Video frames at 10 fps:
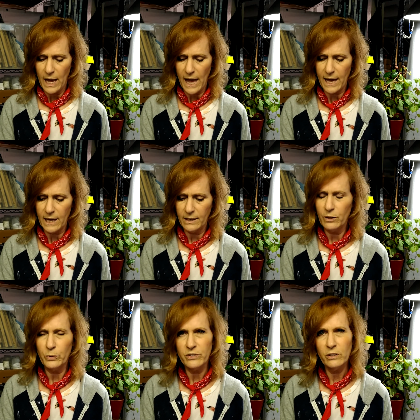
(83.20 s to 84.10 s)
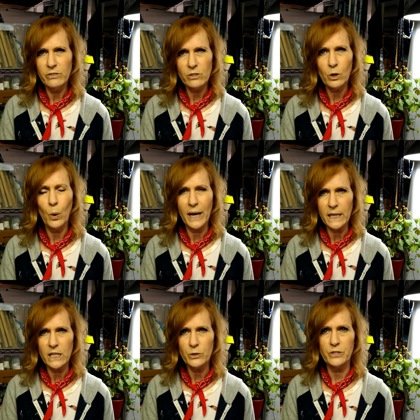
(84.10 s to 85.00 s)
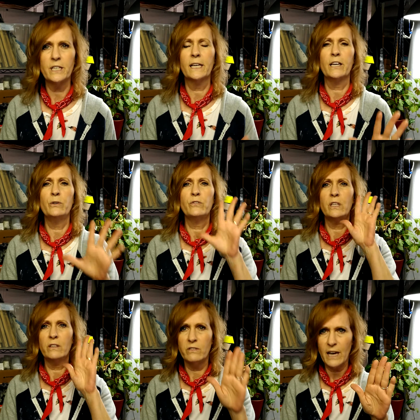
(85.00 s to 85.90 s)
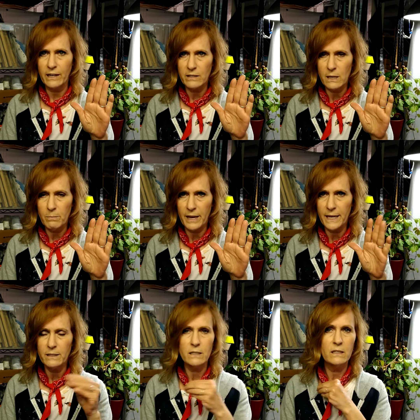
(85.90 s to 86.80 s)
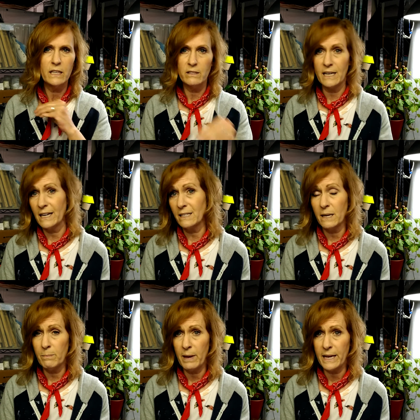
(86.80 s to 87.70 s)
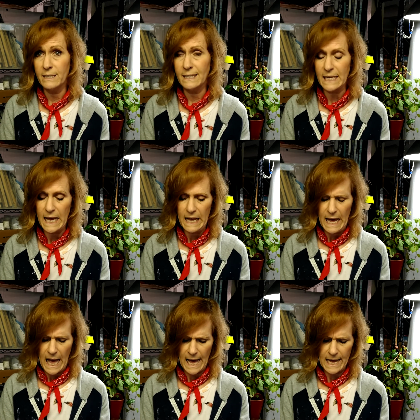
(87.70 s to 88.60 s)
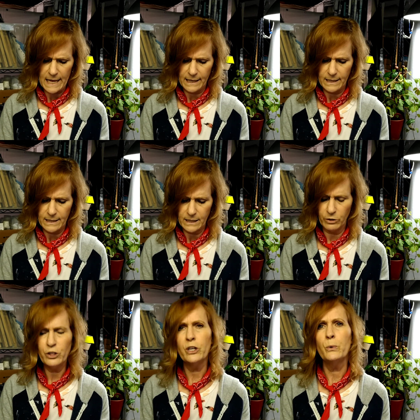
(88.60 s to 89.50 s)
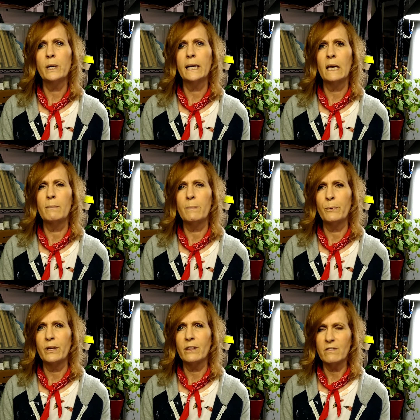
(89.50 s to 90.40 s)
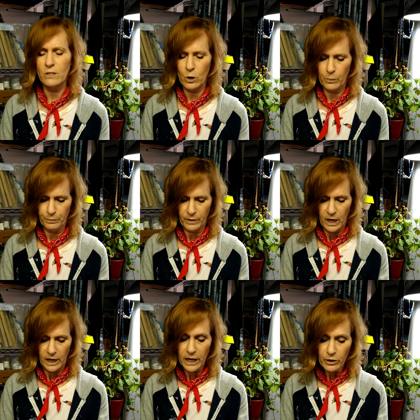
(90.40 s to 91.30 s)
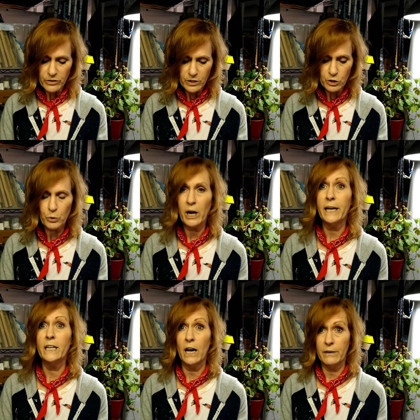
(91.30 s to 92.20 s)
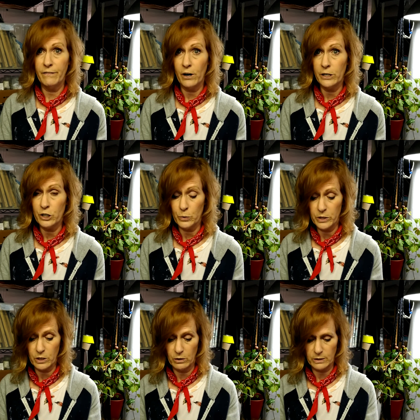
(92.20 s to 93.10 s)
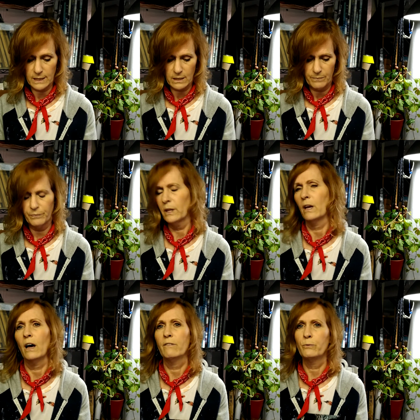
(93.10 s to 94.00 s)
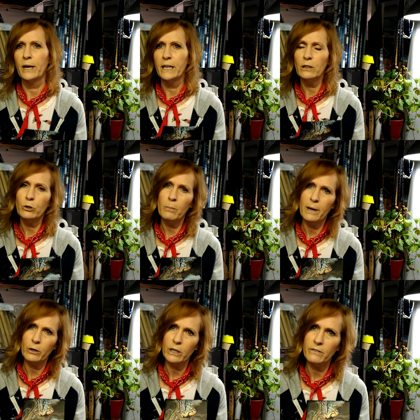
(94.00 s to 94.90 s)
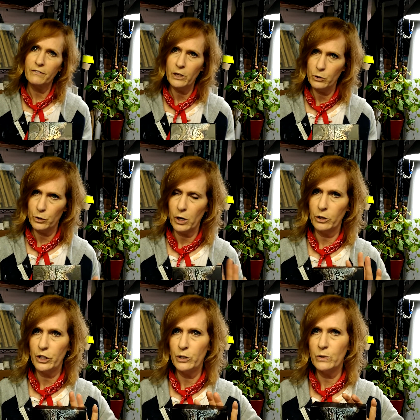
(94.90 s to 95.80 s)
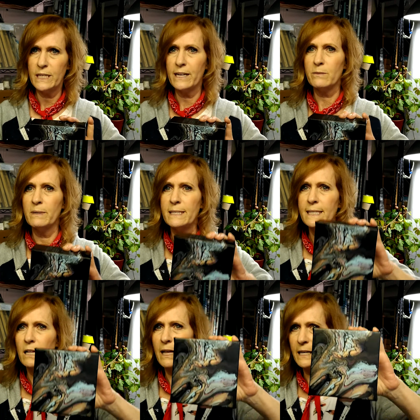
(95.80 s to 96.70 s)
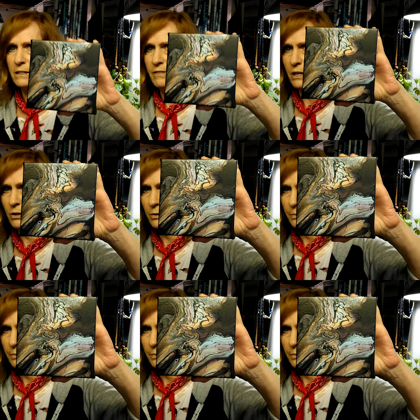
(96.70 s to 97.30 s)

And the results are quite interesting. I use the exact same paints, the exact same base, and I'll show you what I came up with. So here's the dried unvarnished results of regular American Floetrol used as my cell activator.